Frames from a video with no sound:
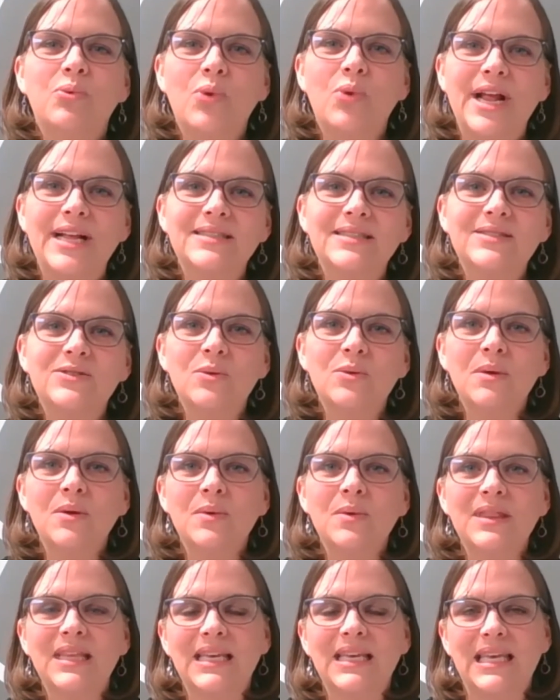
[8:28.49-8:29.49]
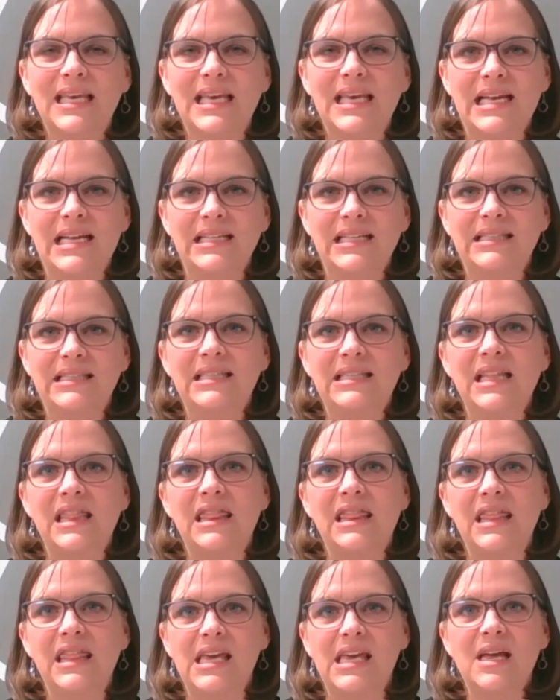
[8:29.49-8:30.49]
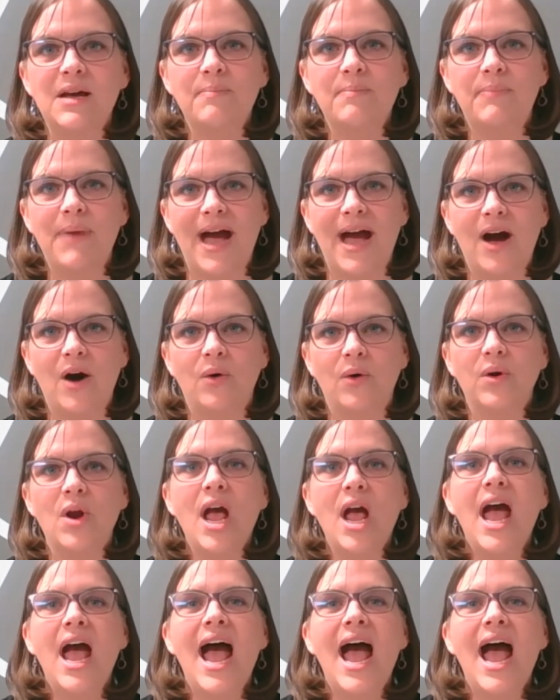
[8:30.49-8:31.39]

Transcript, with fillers: brainstorming with the kids to think about